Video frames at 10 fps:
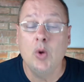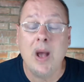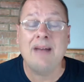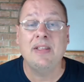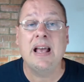
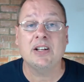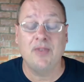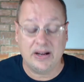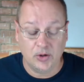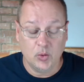You have the
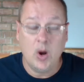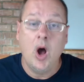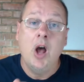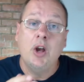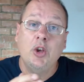X Factor as
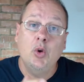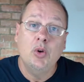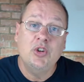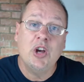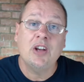well.
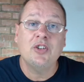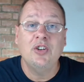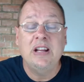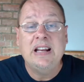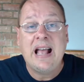You
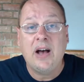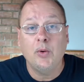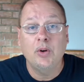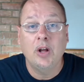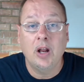just need,
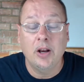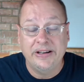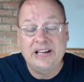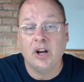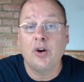how,
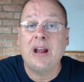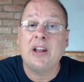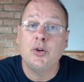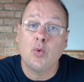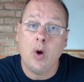need to
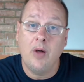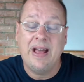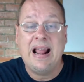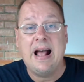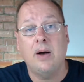learn how to
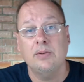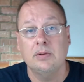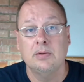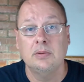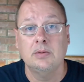draw that
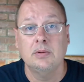out,